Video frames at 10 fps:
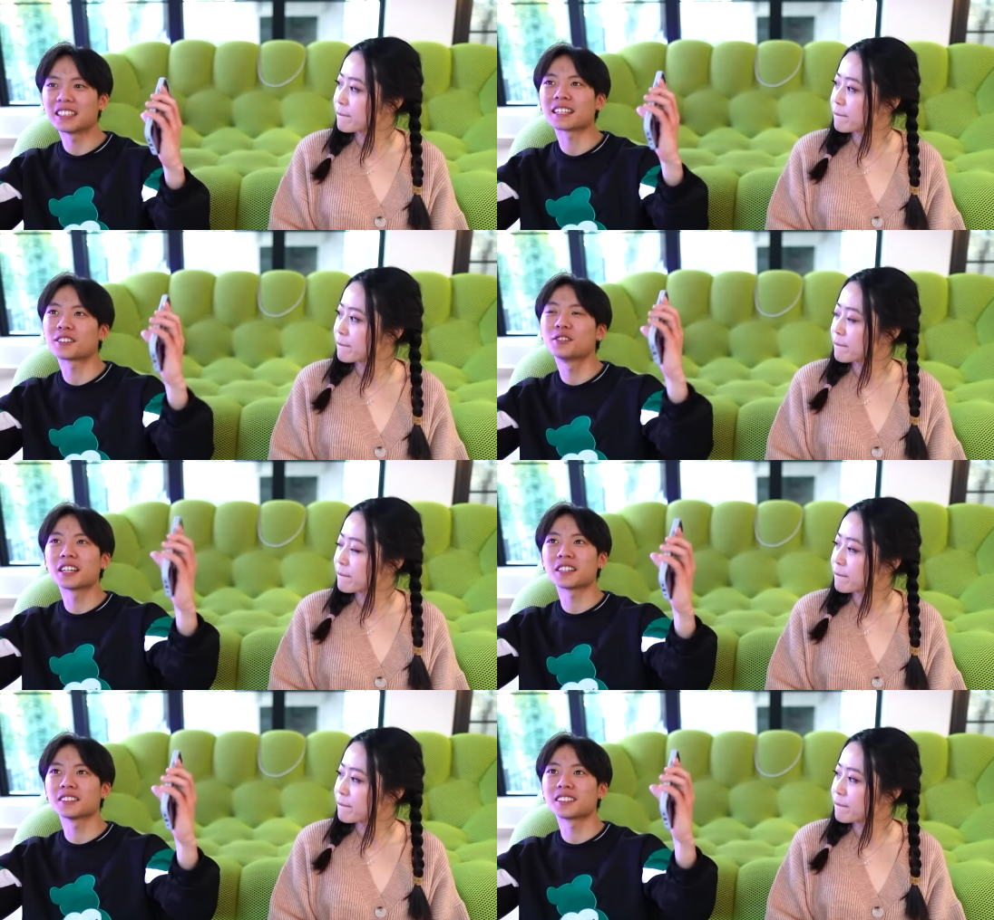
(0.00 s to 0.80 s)
Speaker 1: Like
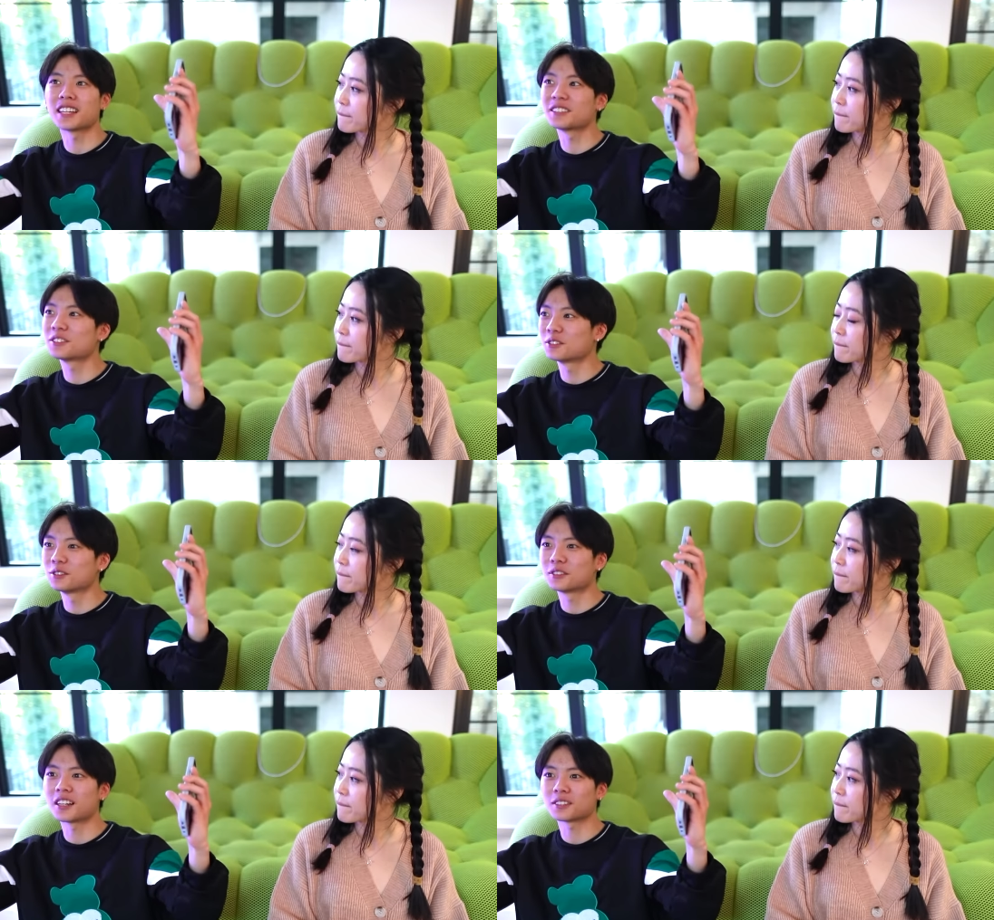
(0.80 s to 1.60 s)
Speaker 2: 2010 to
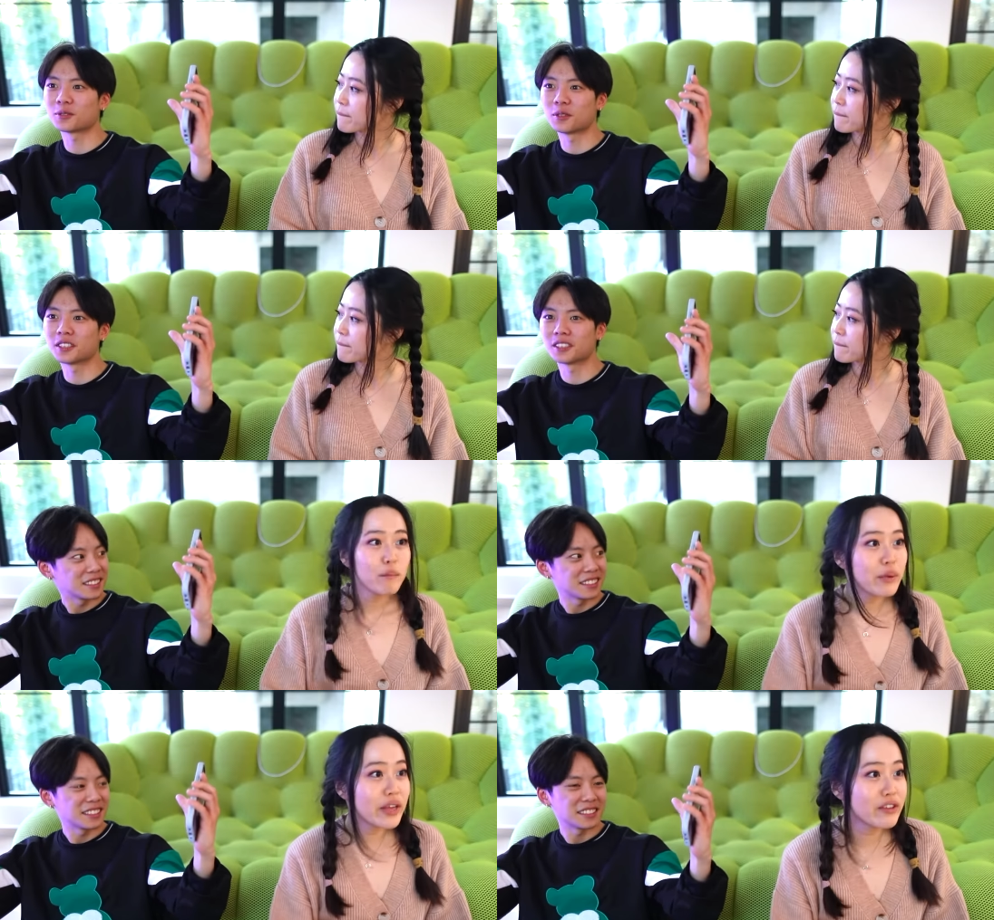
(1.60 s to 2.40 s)
2020.
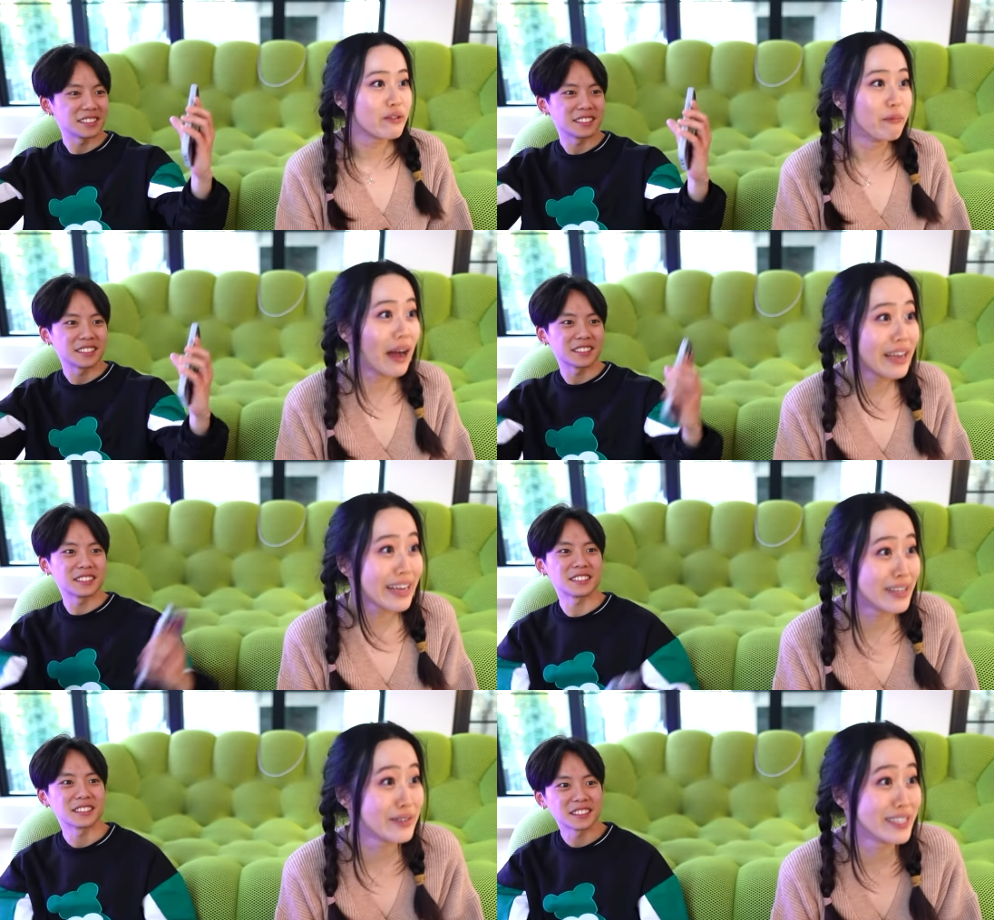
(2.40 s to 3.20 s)
Speaker 1: My
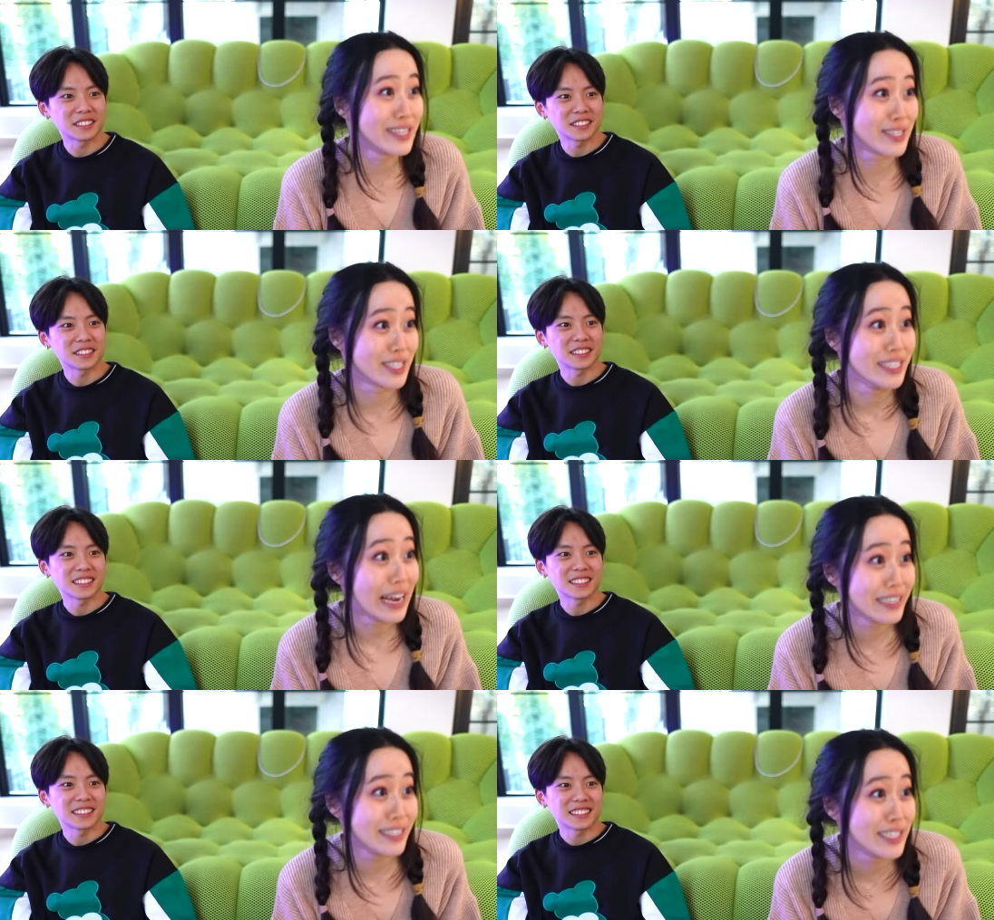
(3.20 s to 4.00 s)
guess was the
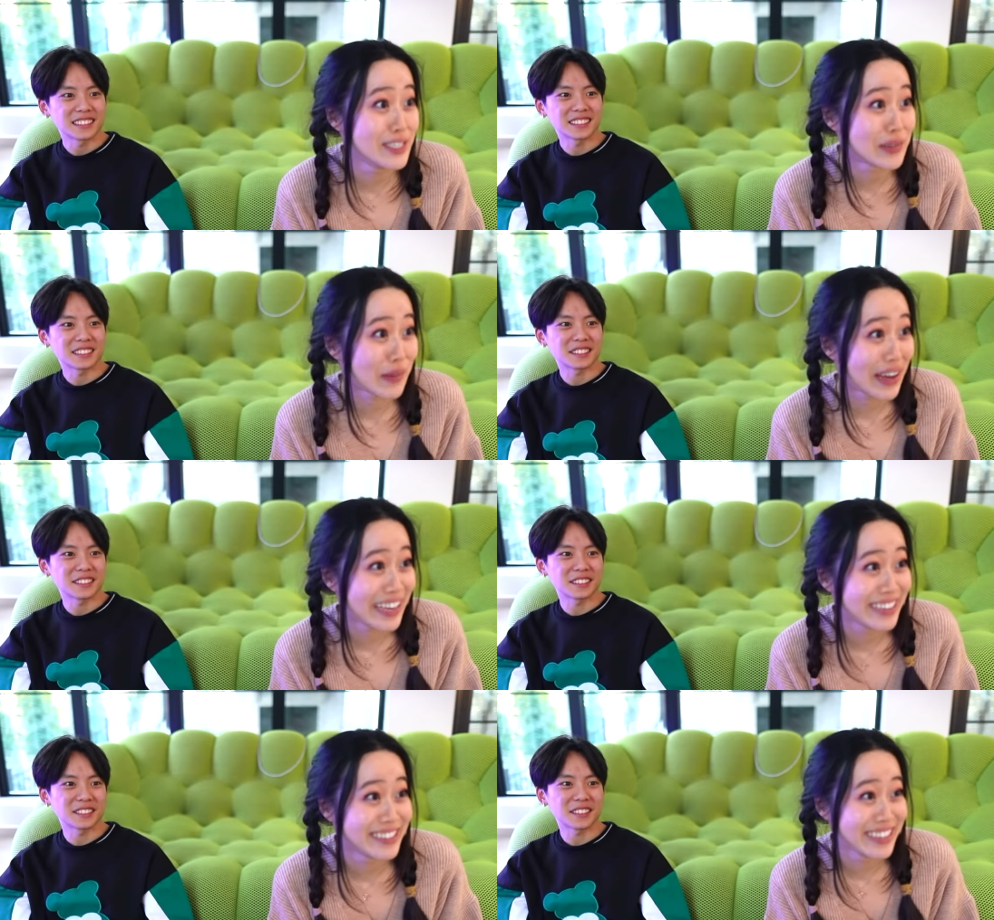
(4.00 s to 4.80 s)

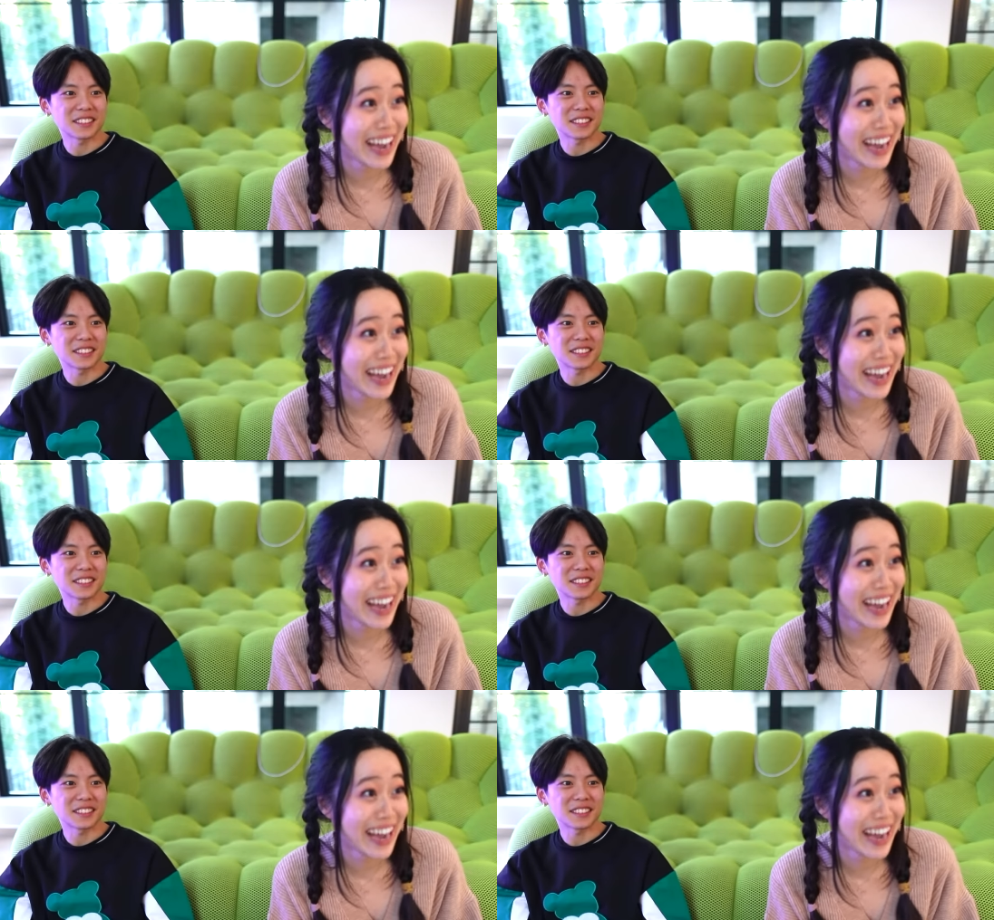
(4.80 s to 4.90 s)
1920s.